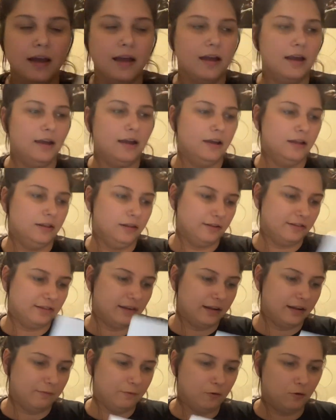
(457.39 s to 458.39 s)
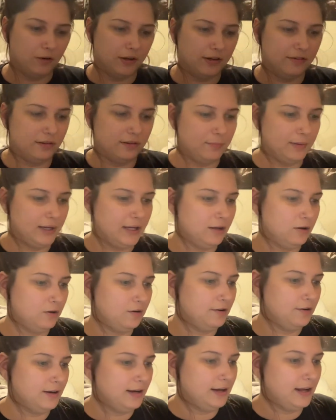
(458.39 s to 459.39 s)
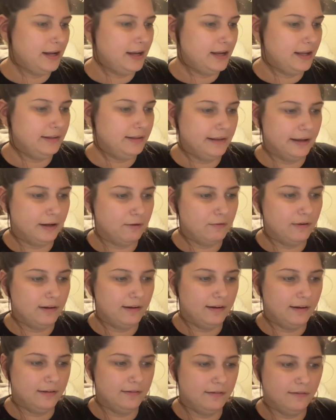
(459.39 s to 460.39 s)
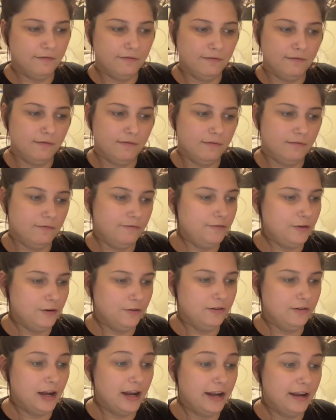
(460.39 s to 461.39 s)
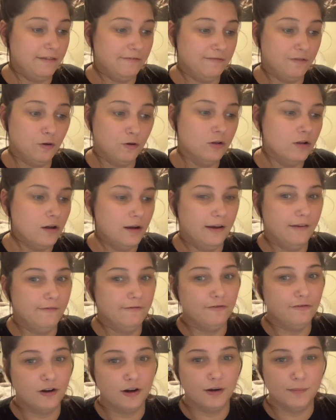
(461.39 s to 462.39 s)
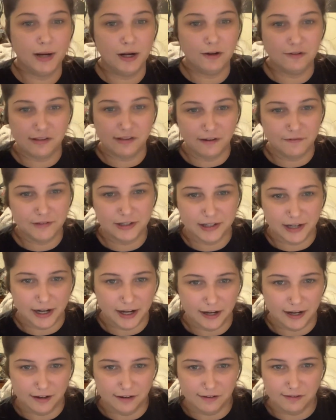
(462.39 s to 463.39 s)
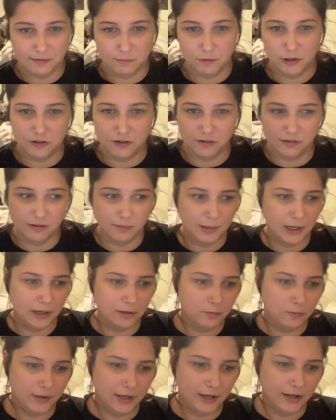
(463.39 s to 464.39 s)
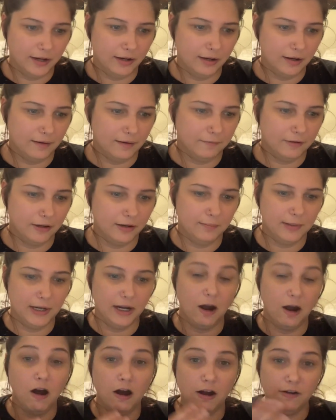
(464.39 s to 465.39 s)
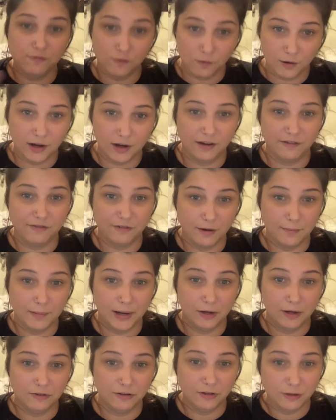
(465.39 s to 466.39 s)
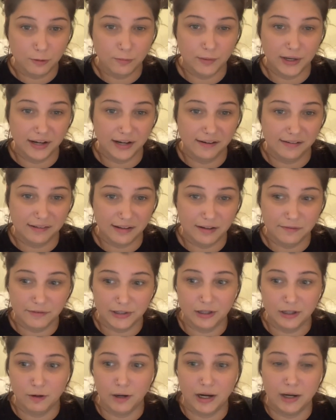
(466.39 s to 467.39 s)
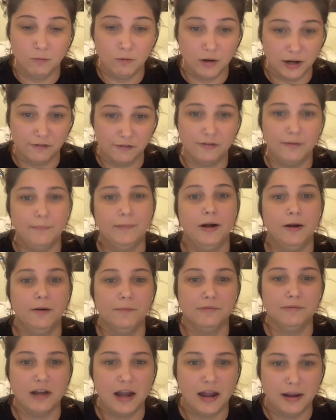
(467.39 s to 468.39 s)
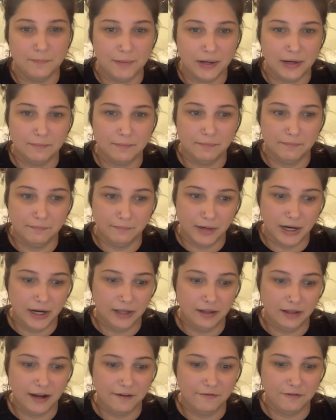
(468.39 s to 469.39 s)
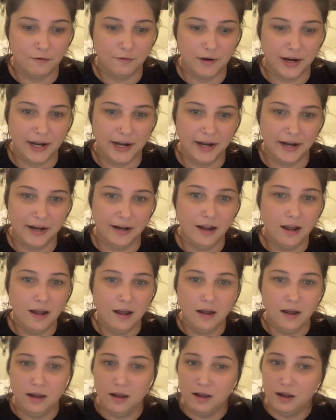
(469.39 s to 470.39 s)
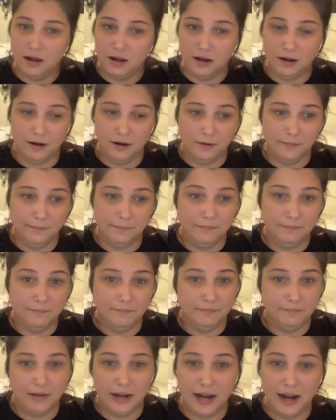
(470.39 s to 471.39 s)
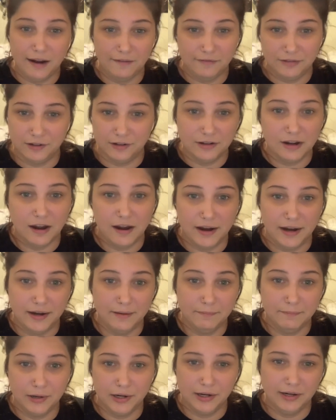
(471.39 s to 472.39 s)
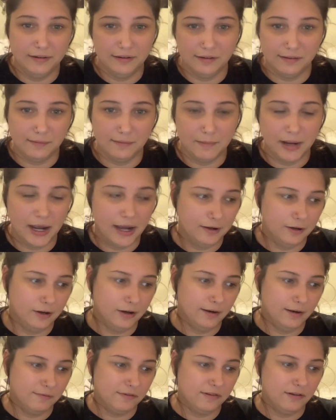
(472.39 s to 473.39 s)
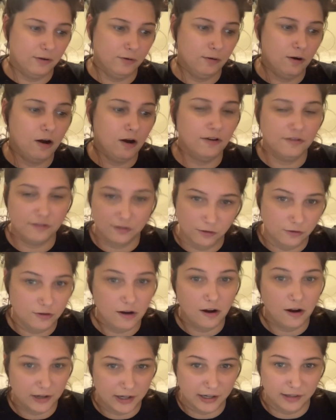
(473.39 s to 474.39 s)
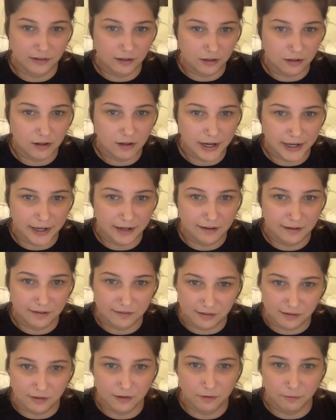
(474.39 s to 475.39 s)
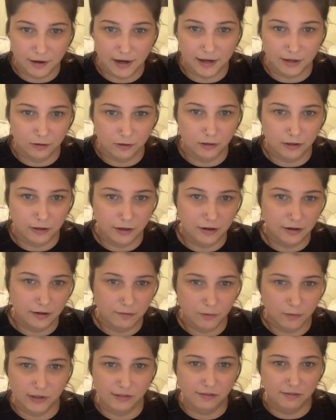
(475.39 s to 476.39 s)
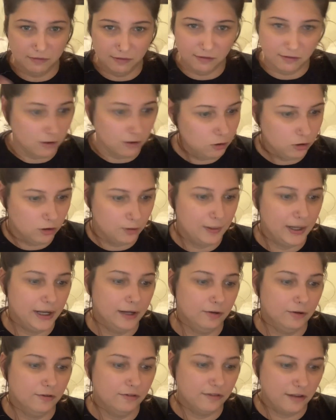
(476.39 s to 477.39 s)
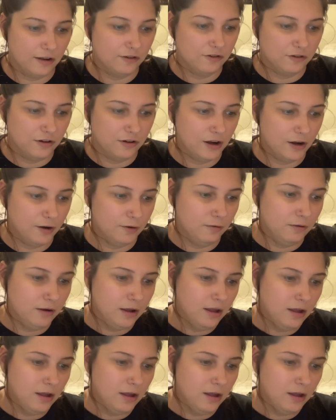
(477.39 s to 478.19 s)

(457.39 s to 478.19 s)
It looks like I'm going to be on a liquid food diet full on for about 7 days, which is about a week. I'm going to be off work for about 2 weeks, even though I work from home typing my life away half the time, but it doesn't matter. I'm still also talking to clients on a regular with solar panels, as you know.